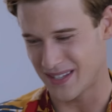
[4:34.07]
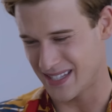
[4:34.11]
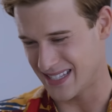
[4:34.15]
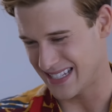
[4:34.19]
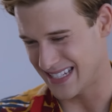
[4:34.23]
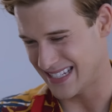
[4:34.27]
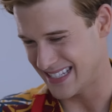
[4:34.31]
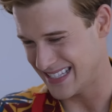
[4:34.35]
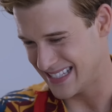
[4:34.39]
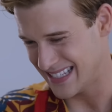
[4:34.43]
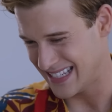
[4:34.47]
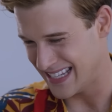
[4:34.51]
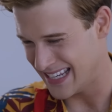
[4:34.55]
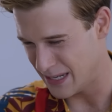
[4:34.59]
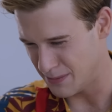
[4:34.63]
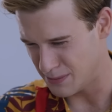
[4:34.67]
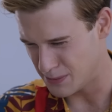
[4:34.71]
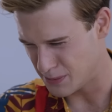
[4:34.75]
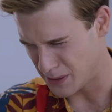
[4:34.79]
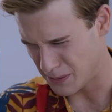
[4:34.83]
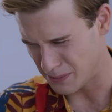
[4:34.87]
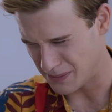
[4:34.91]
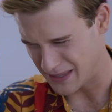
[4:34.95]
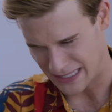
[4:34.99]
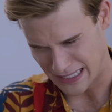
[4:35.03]
of this just
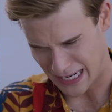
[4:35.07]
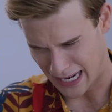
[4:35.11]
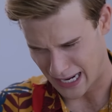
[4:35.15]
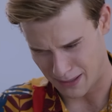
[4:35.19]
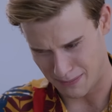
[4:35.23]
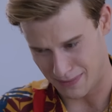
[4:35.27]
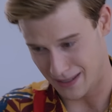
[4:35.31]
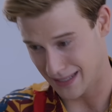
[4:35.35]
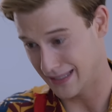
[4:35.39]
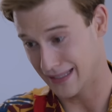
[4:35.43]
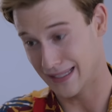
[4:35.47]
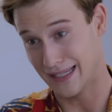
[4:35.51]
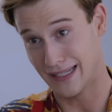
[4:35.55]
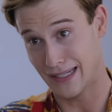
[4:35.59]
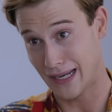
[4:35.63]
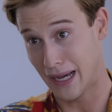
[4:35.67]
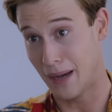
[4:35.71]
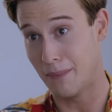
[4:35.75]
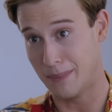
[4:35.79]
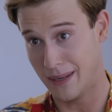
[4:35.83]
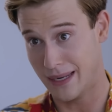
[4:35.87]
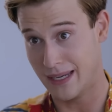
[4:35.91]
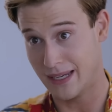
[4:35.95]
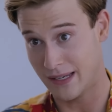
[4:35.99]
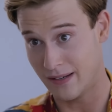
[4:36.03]
keeps bringing up the timing and like
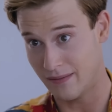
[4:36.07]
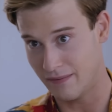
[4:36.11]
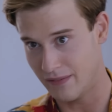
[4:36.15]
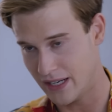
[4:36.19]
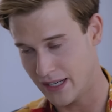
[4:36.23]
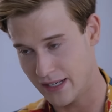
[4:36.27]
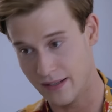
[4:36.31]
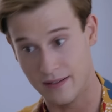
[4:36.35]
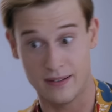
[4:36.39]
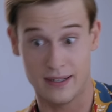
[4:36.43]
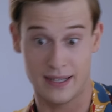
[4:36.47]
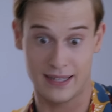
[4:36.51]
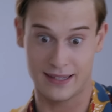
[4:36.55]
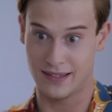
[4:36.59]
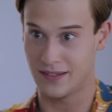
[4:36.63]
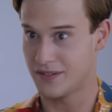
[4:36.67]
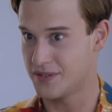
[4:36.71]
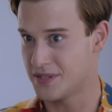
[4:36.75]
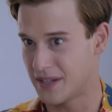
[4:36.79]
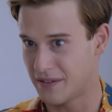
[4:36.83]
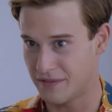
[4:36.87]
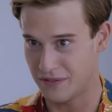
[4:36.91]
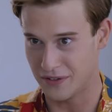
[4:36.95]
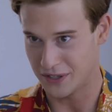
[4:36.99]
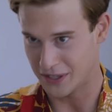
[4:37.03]
not being convenient, not that
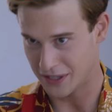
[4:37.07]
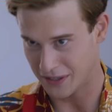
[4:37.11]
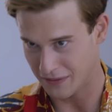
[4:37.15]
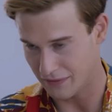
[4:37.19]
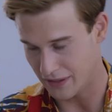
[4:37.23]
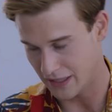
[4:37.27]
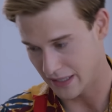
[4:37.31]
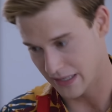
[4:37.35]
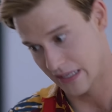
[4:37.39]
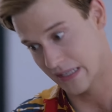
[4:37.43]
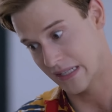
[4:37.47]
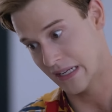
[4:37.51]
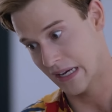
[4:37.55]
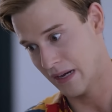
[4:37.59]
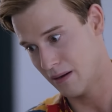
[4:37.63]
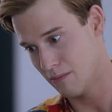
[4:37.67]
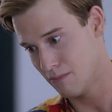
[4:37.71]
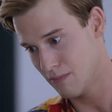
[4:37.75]
there's ever a convenient